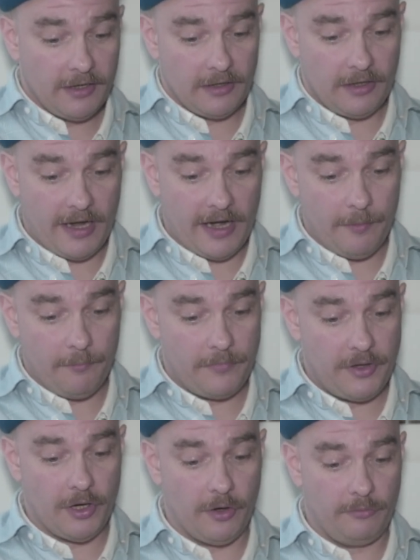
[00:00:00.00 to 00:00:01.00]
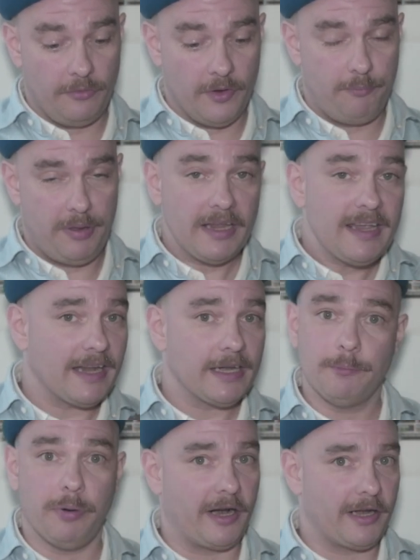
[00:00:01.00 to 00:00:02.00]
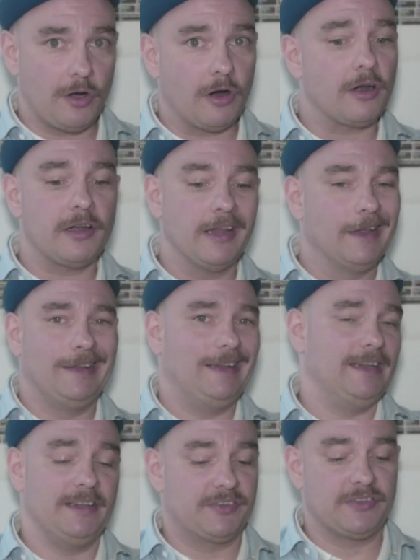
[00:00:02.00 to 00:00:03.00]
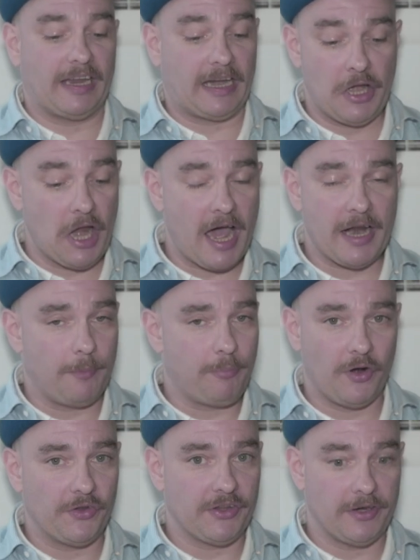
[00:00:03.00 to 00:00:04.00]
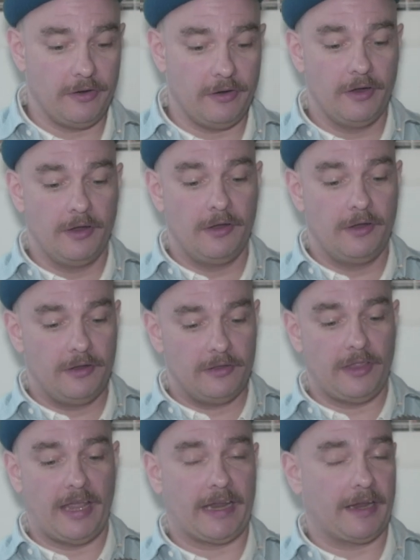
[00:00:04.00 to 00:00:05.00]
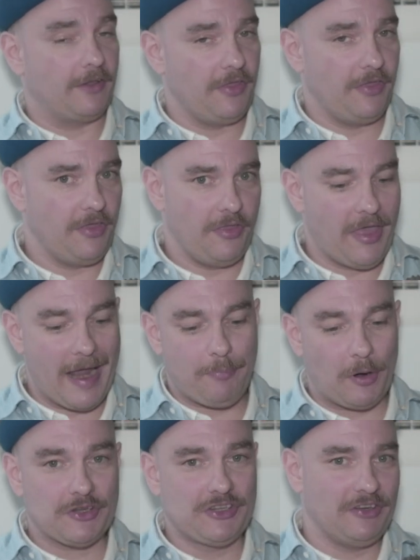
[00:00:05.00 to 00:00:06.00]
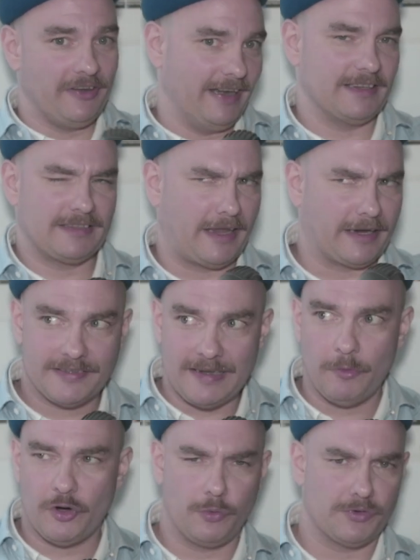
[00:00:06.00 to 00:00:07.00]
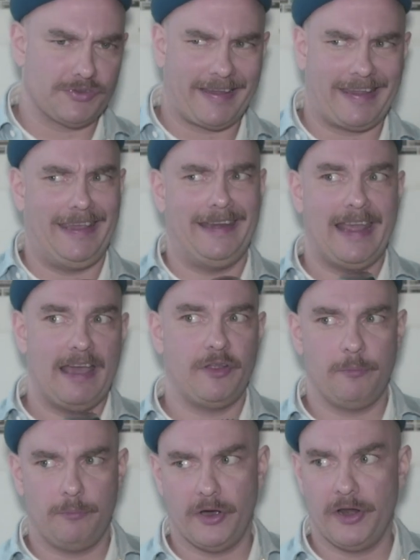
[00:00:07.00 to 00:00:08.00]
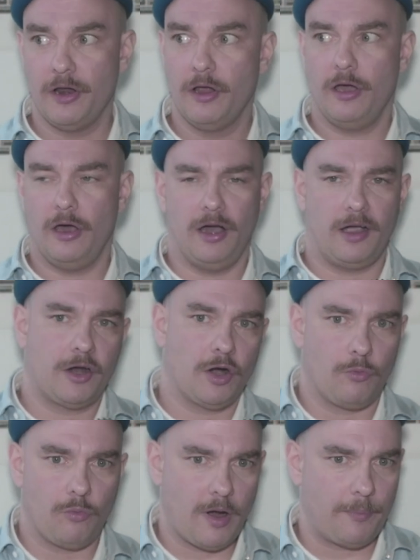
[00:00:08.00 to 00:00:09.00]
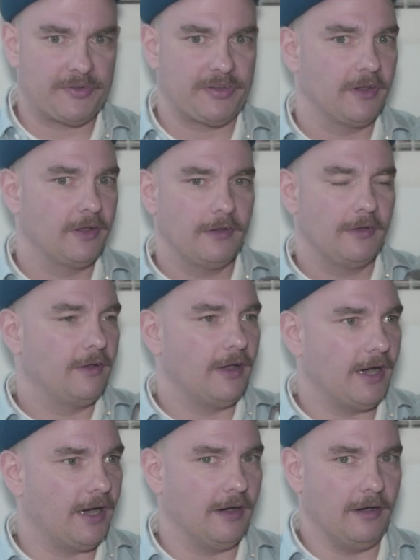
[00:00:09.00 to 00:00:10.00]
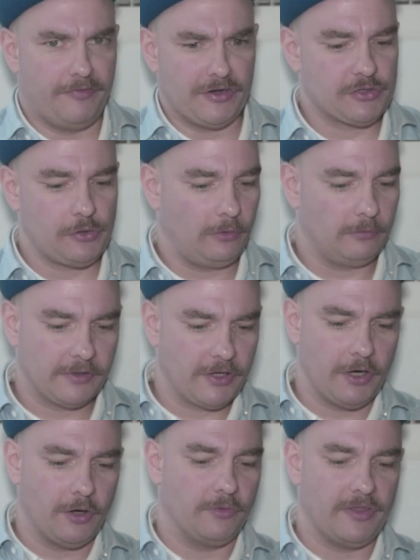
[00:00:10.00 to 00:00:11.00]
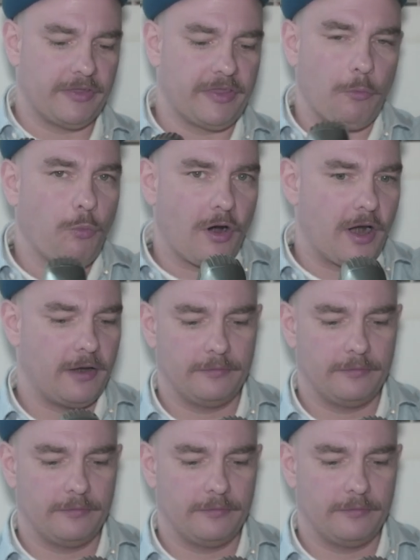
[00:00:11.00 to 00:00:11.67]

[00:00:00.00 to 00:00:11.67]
um, you know, the pig-headed bodyguard is like not a person, like that person is like someone who was like in heaven but a corrupt uh, official. You know, they weren't.